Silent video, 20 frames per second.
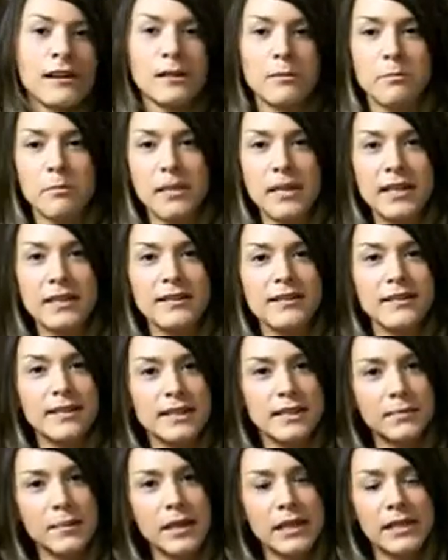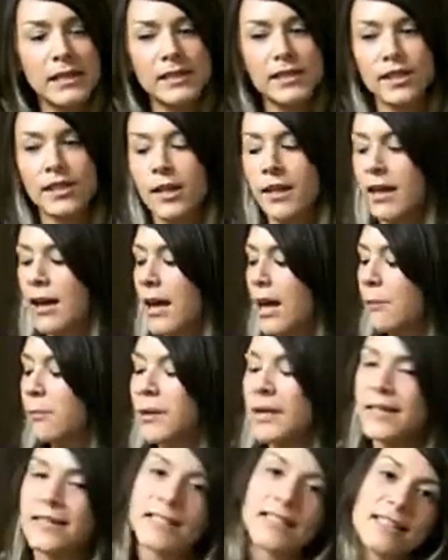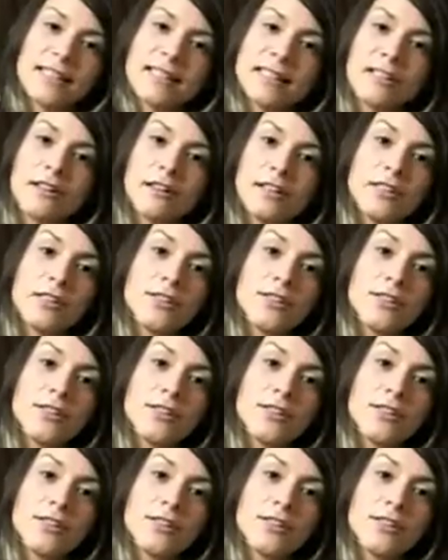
and beets and spinach. But it's considered